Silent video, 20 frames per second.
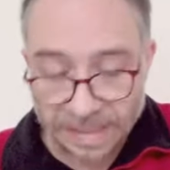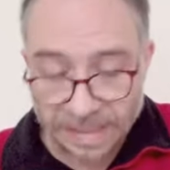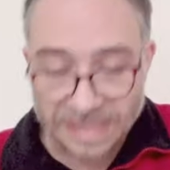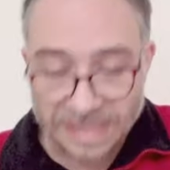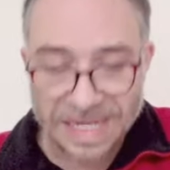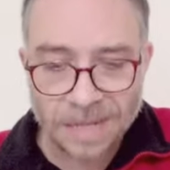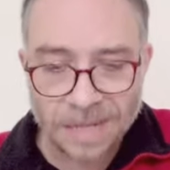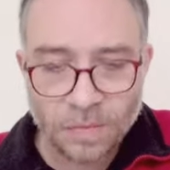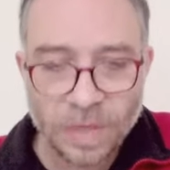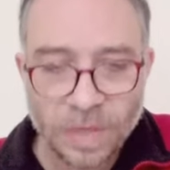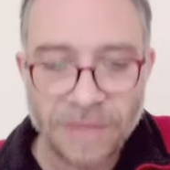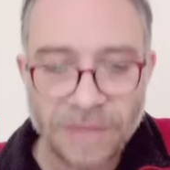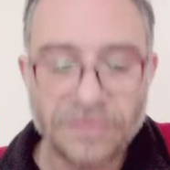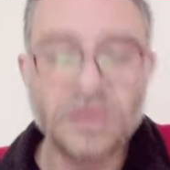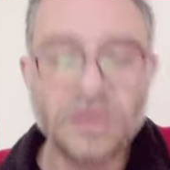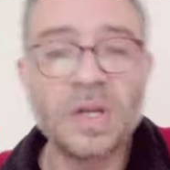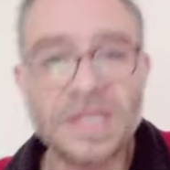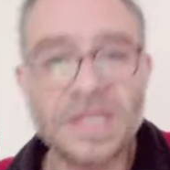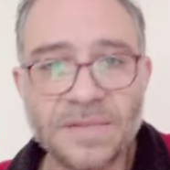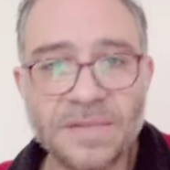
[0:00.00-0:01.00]
In the same
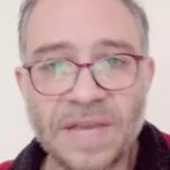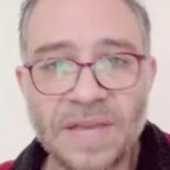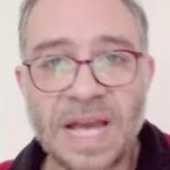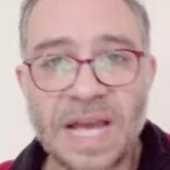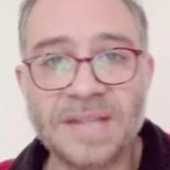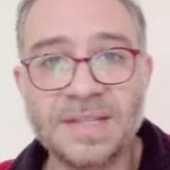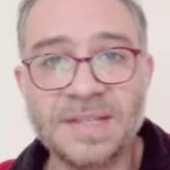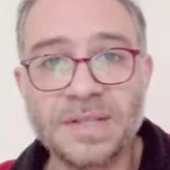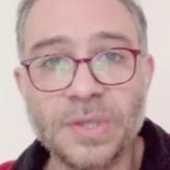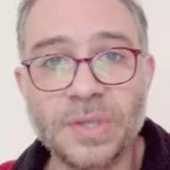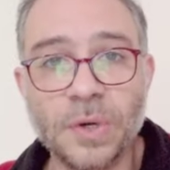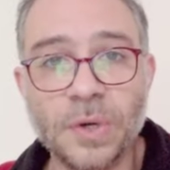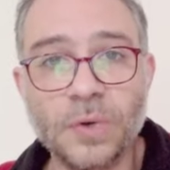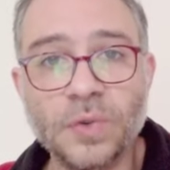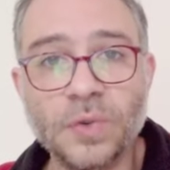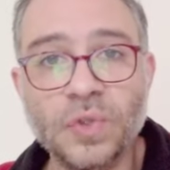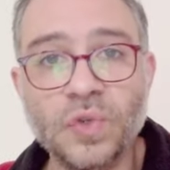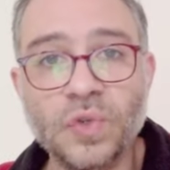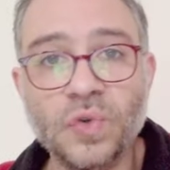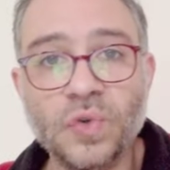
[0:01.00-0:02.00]
way, philosophy has its
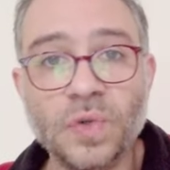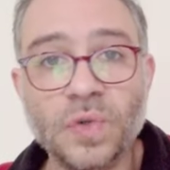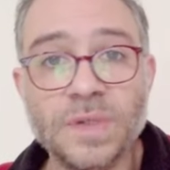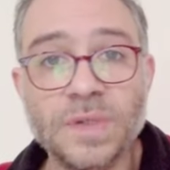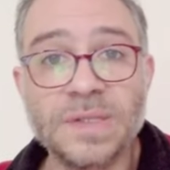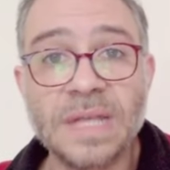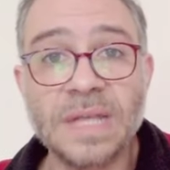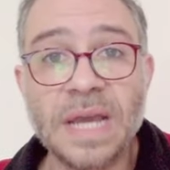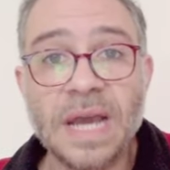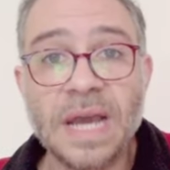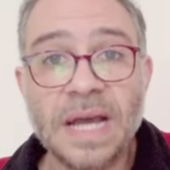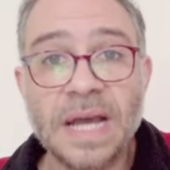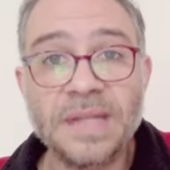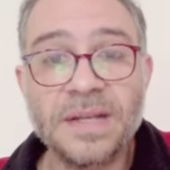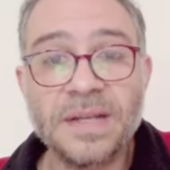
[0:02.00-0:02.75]
own tools.